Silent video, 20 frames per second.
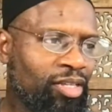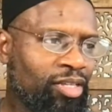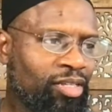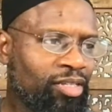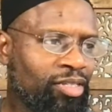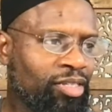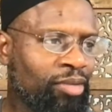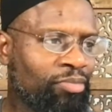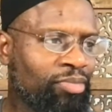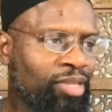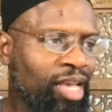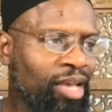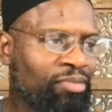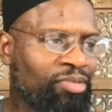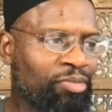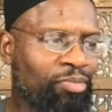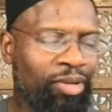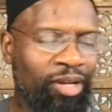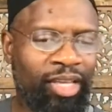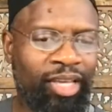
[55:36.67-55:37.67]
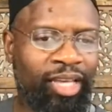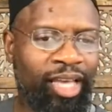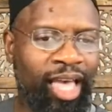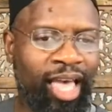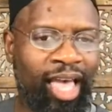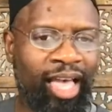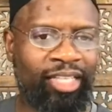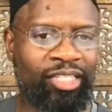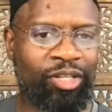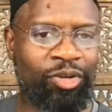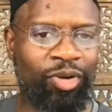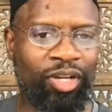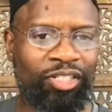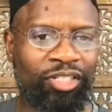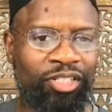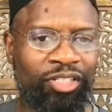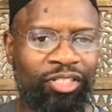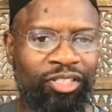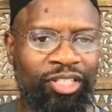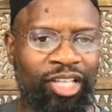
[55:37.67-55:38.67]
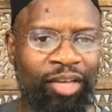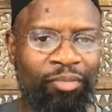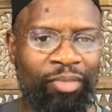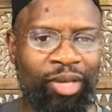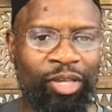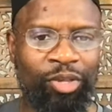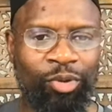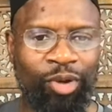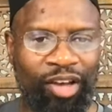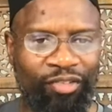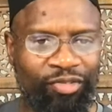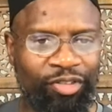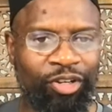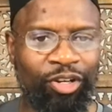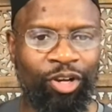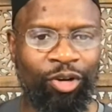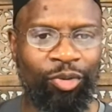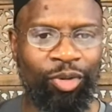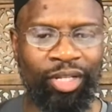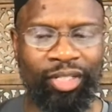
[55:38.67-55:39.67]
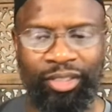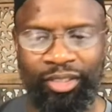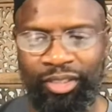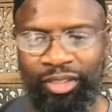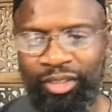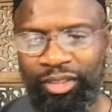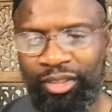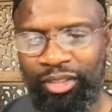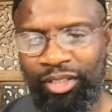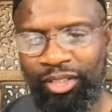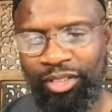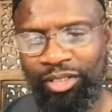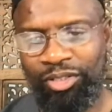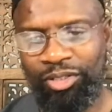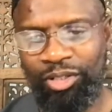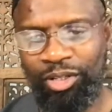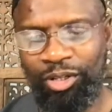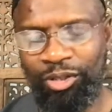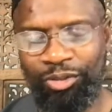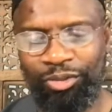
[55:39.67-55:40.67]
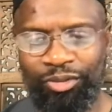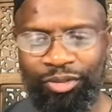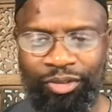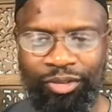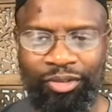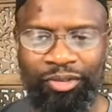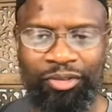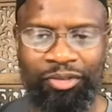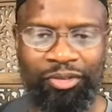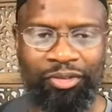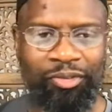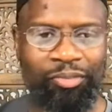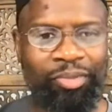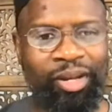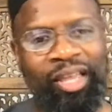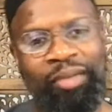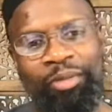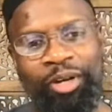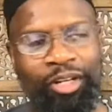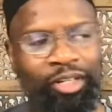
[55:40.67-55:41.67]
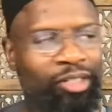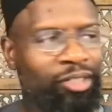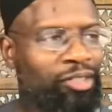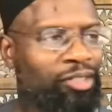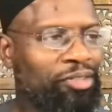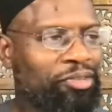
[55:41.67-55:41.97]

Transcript: sometimes Malika asks questions that make you have to go in. So blame her.